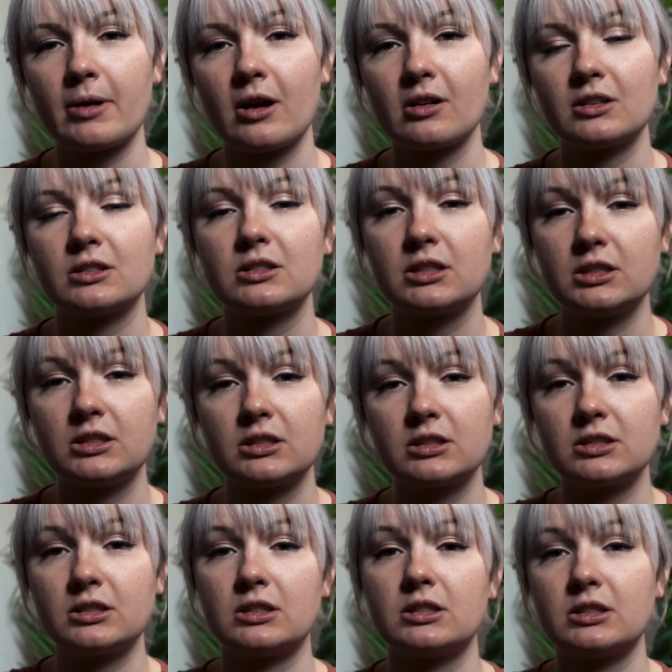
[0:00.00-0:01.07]
about is the
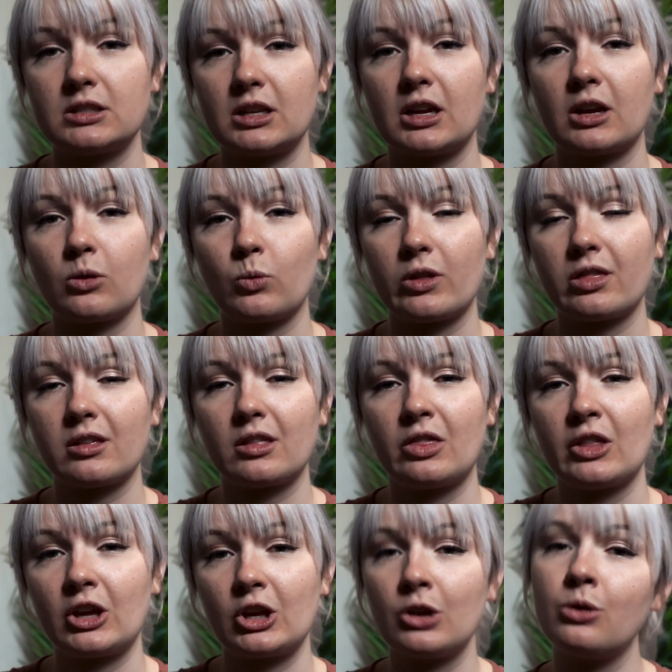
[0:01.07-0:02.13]
distancing within
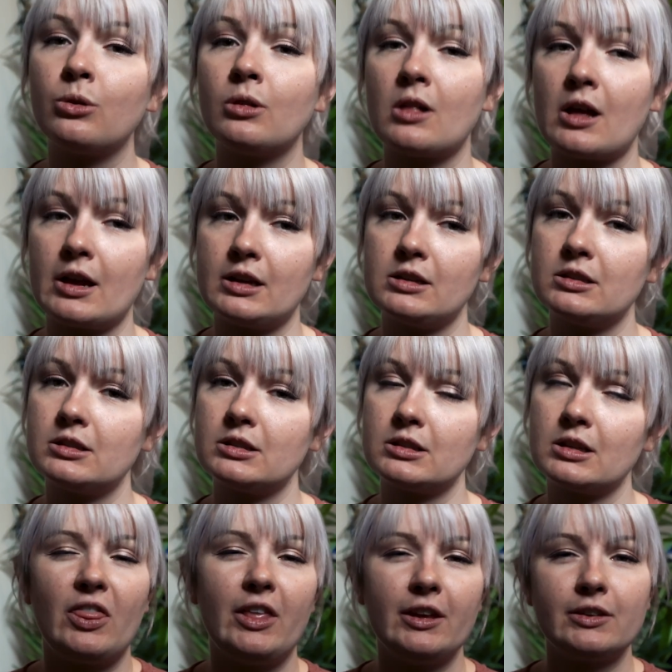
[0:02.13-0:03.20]
the queue lines.
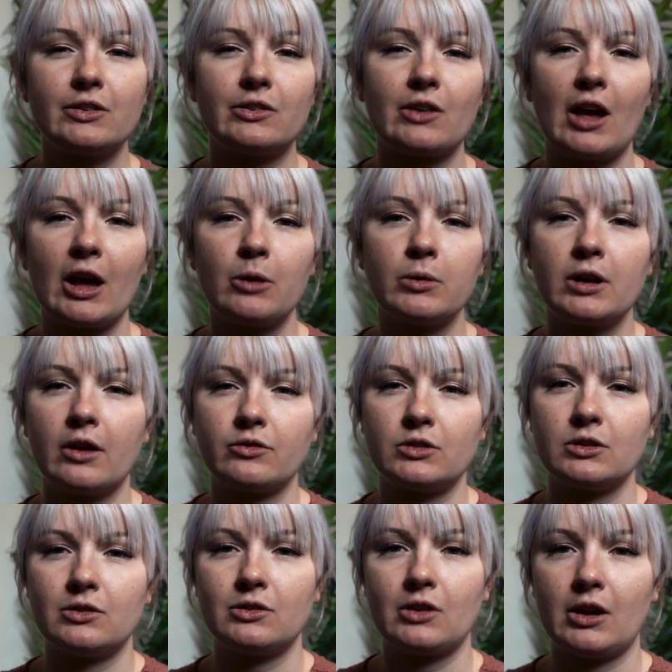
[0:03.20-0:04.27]
This, I would have to
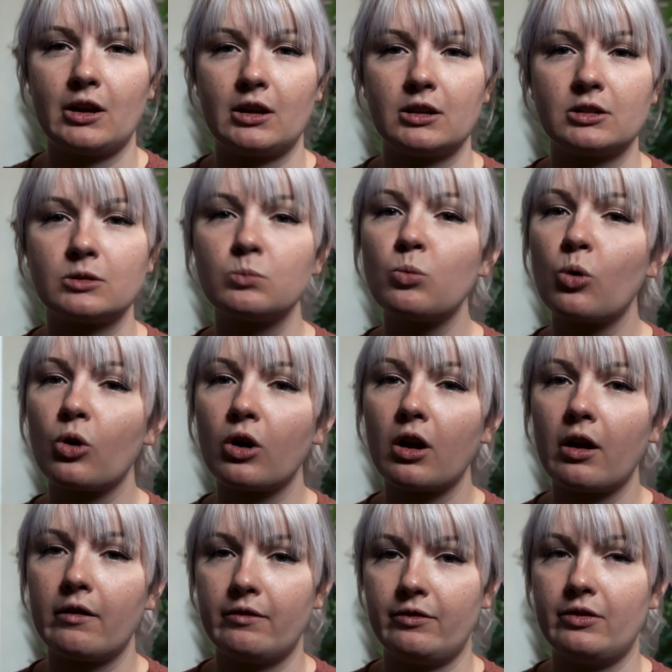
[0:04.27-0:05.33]
say, is more
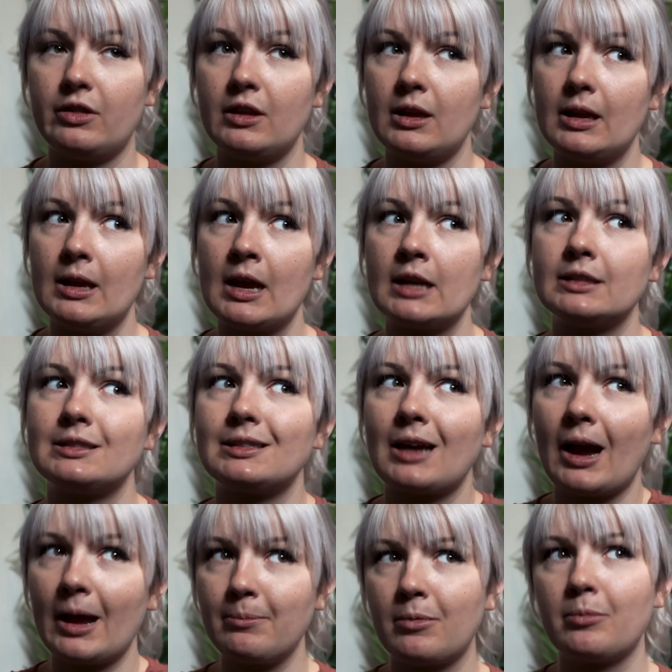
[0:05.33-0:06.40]
of the
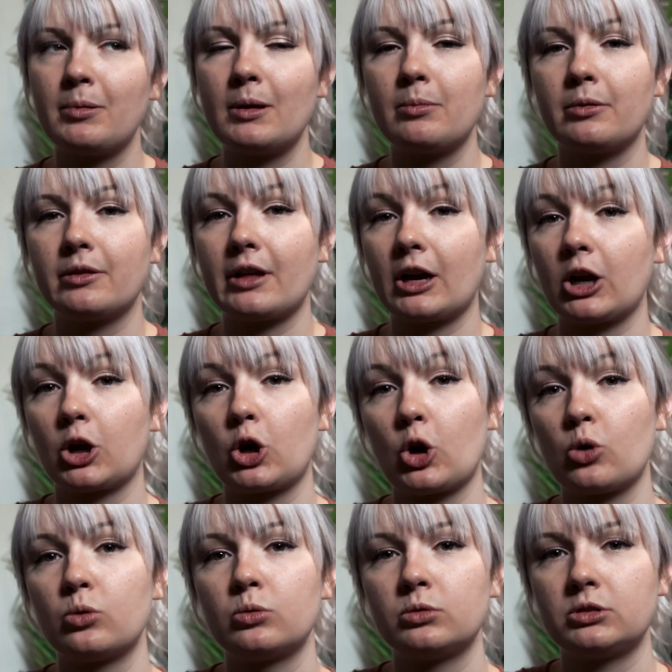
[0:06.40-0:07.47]
type of people that
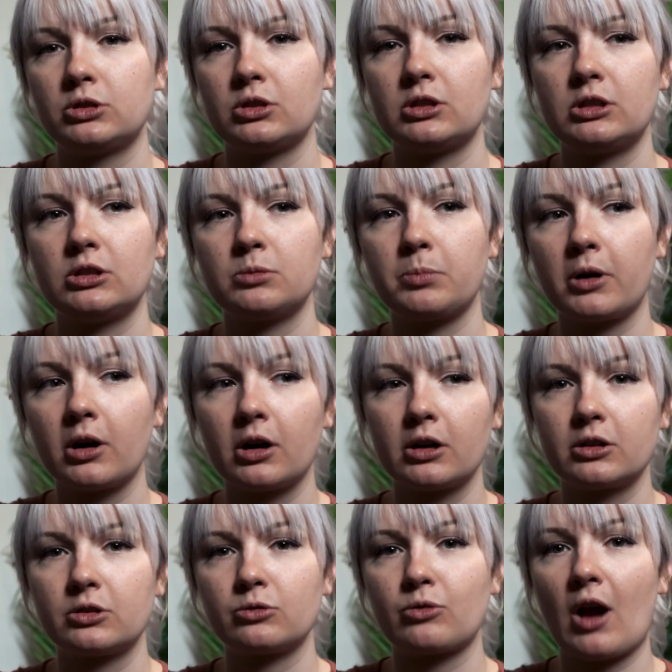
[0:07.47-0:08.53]
go to these
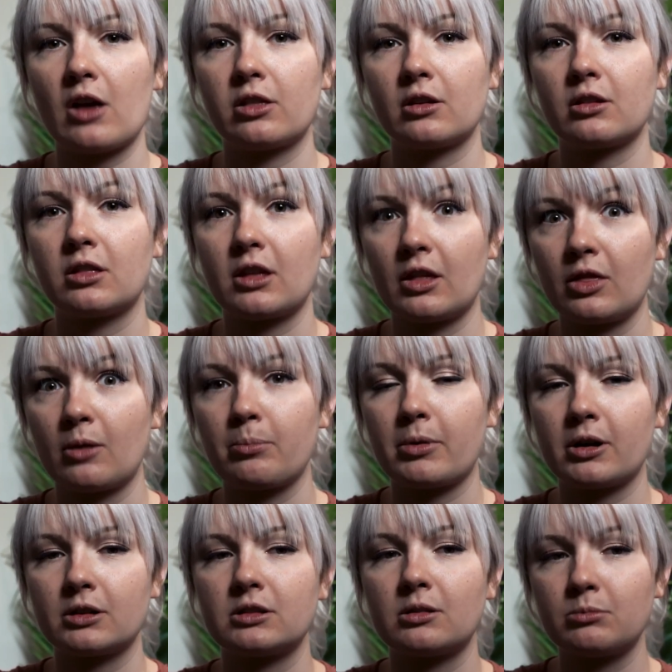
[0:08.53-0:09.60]
parks rather than the
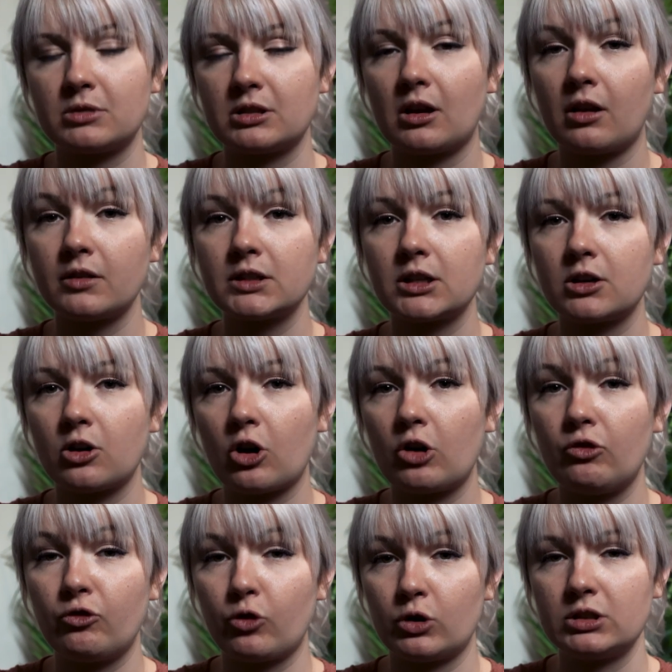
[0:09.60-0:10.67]
parks themselves that are
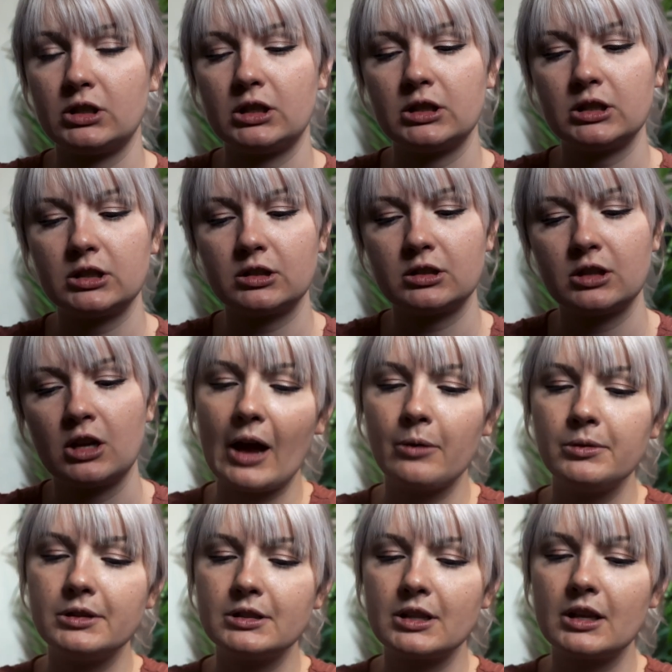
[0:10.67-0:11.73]
enforcing this. I
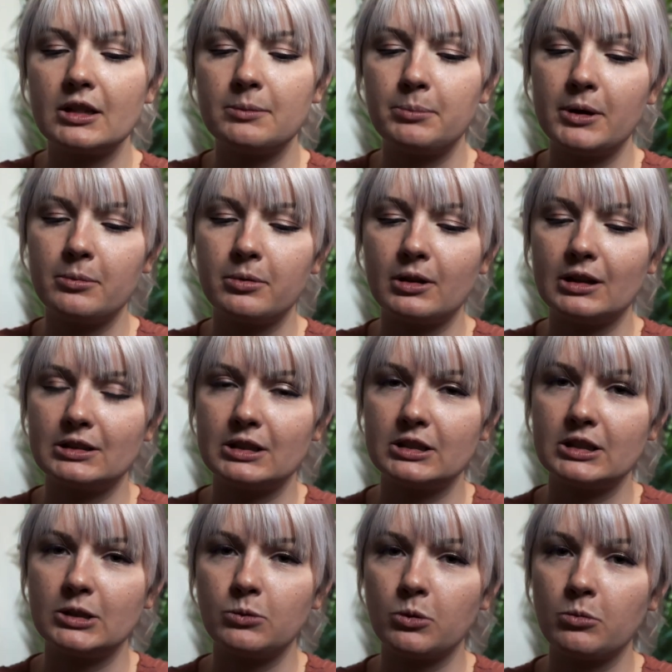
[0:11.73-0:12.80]
would say the people at
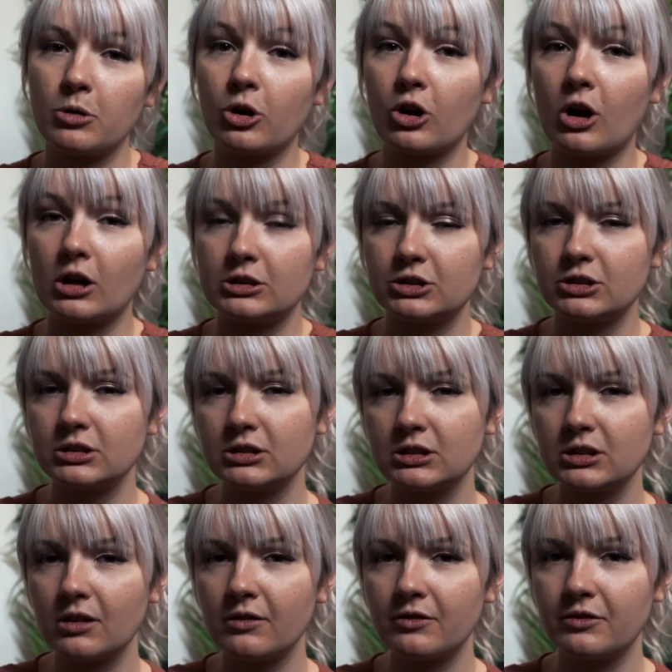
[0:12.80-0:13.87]
Disney were more
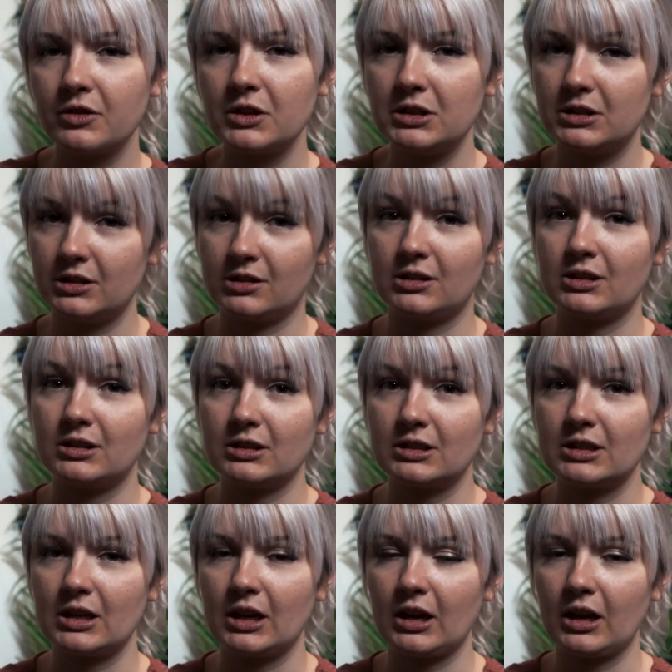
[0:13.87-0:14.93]
conscious of the
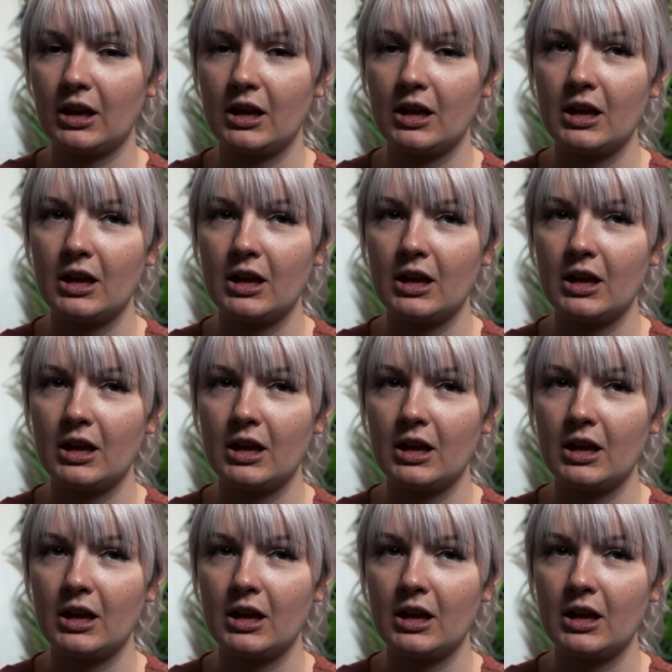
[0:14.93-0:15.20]
distancing